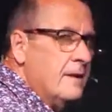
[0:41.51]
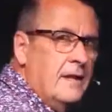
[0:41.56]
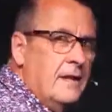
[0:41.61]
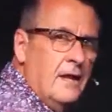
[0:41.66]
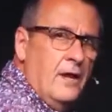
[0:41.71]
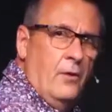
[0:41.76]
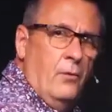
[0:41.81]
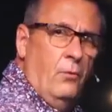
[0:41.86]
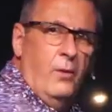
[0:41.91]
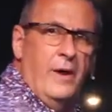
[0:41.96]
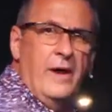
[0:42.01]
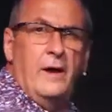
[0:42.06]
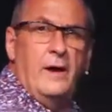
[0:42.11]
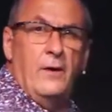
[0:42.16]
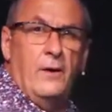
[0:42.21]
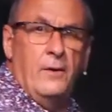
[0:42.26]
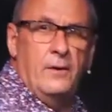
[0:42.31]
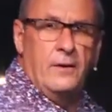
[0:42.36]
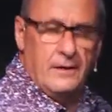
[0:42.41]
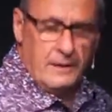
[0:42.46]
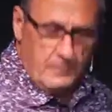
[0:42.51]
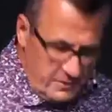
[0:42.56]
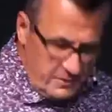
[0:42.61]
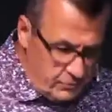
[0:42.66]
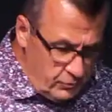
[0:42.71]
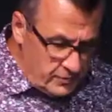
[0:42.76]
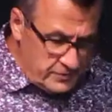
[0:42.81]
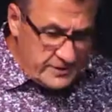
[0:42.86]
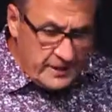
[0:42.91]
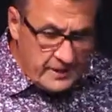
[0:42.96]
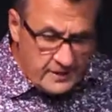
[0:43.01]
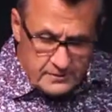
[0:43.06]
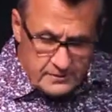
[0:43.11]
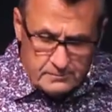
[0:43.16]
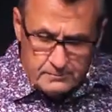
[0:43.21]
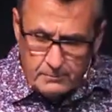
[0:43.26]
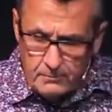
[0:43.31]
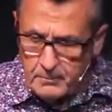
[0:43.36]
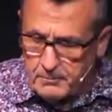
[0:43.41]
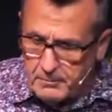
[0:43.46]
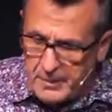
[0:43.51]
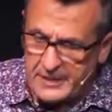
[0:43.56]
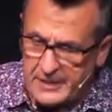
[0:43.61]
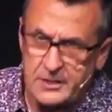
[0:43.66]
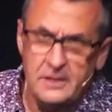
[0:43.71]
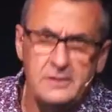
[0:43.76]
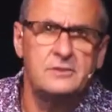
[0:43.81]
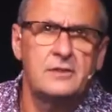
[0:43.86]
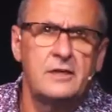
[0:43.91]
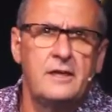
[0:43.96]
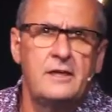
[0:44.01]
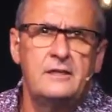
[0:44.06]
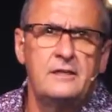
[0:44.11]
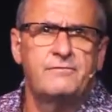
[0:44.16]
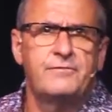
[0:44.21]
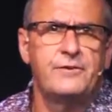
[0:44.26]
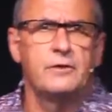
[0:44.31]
Well, I'm going to do a second message in Fear